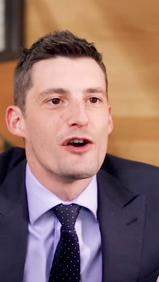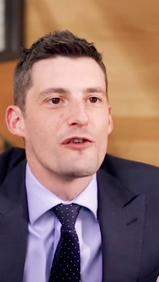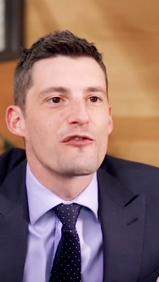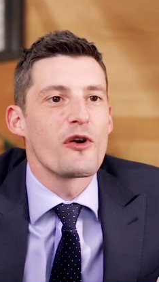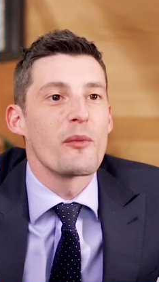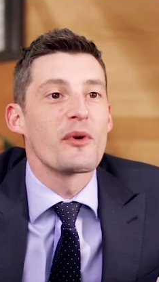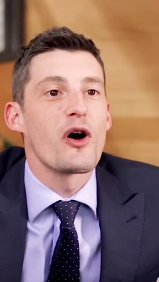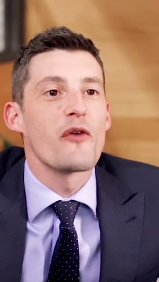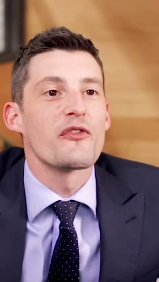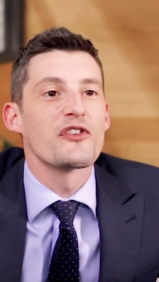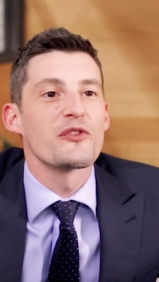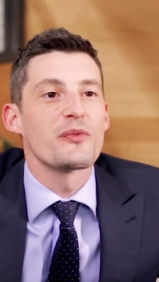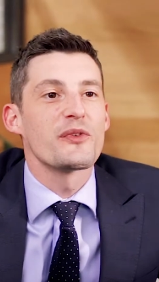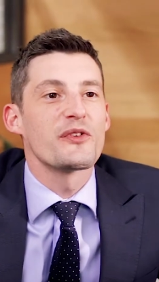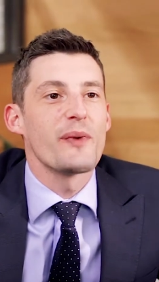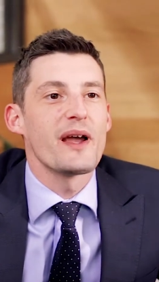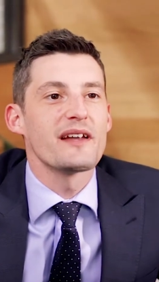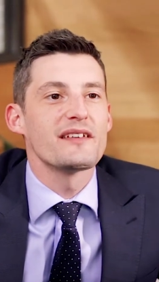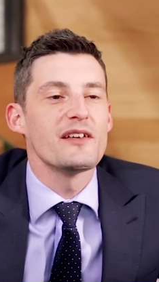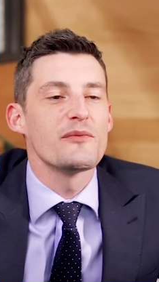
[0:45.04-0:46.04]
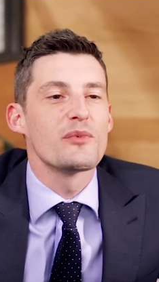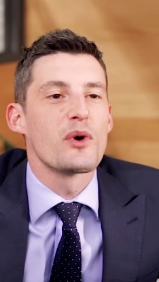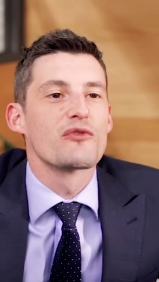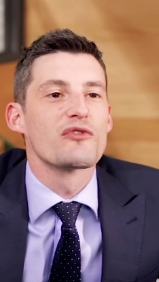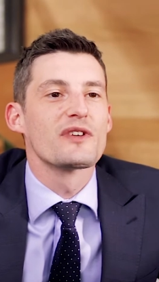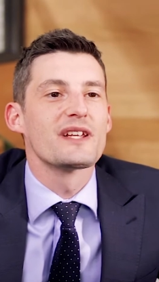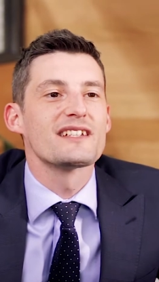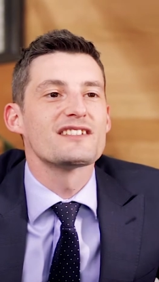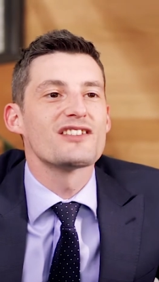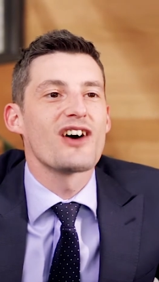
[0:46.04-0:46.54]
From an office perspective, we're
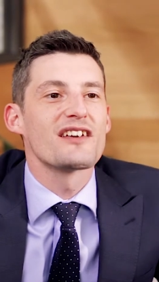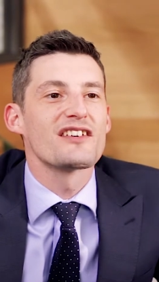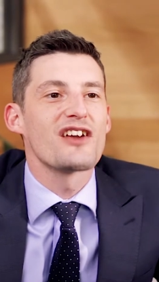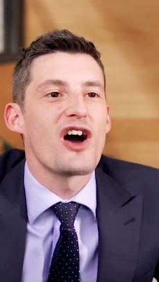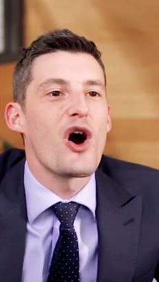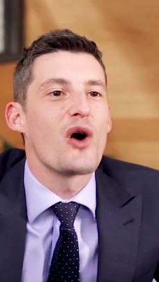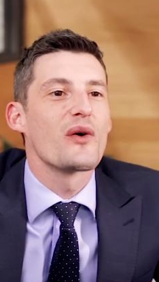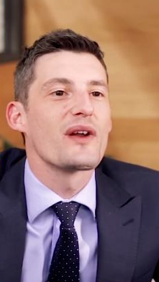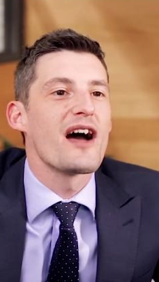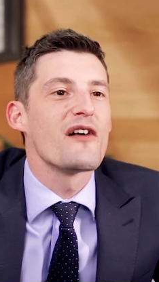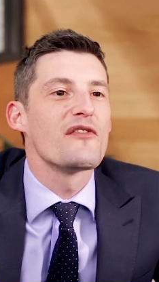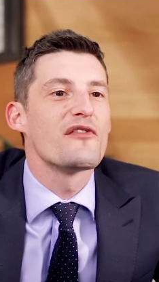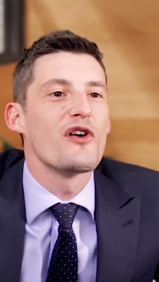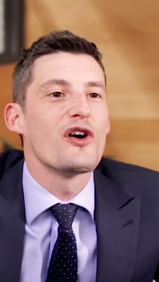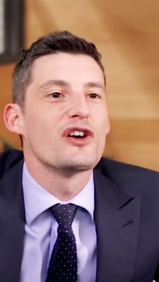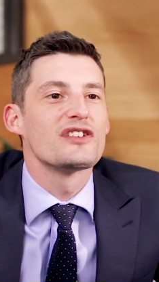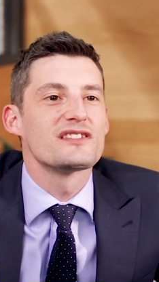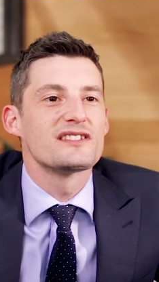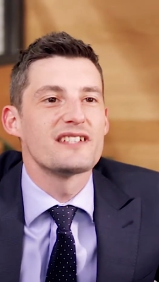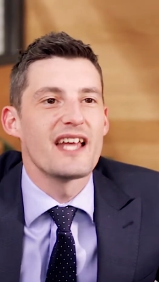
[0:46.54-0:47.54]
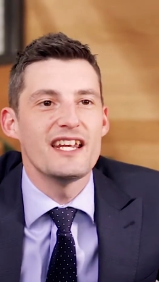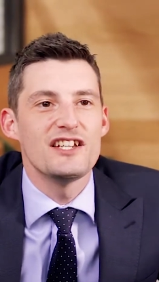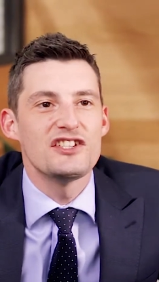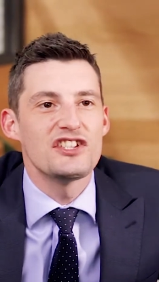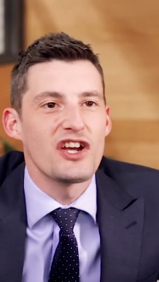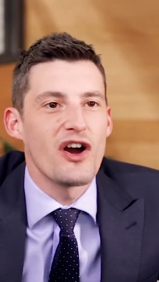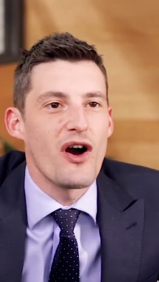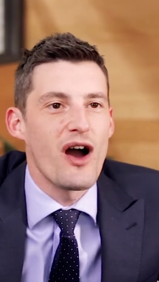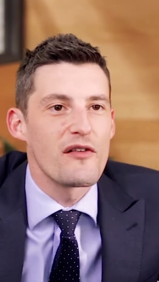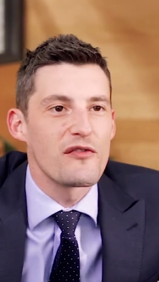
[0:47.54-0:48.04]
really excited to hold our first
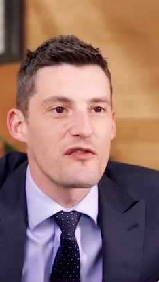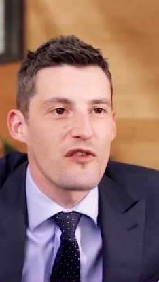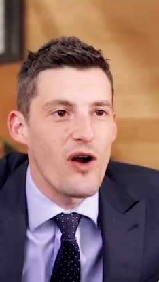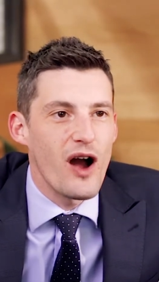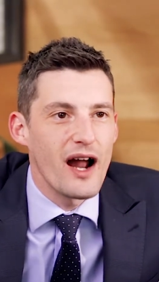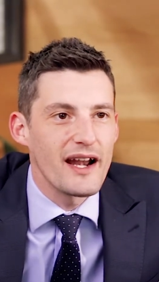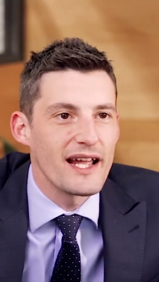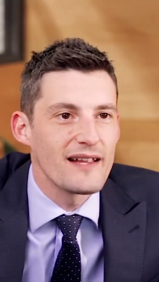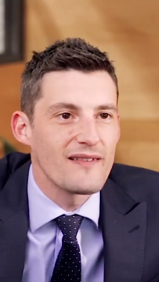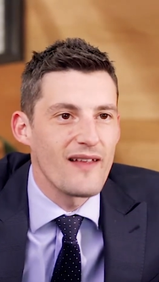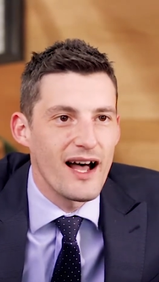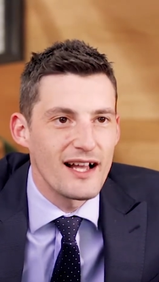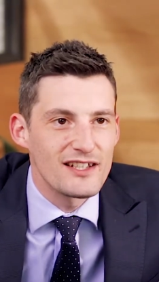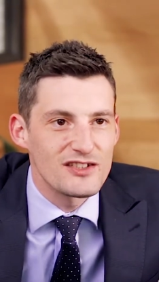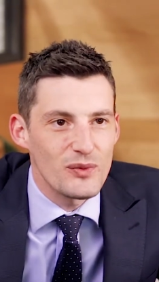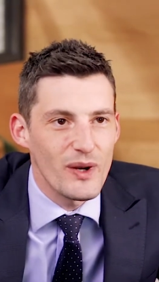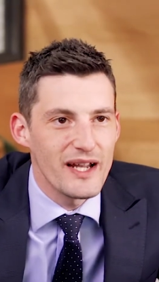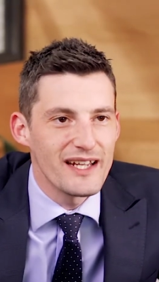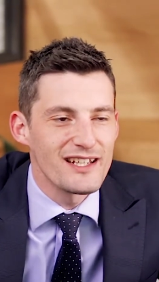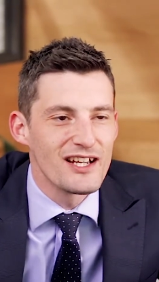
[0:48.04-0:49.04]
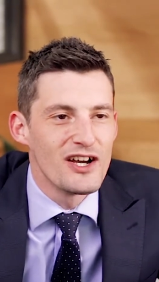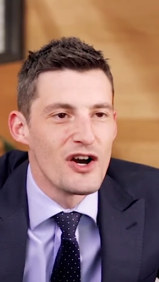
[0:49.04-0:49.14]
TGI Friday last week,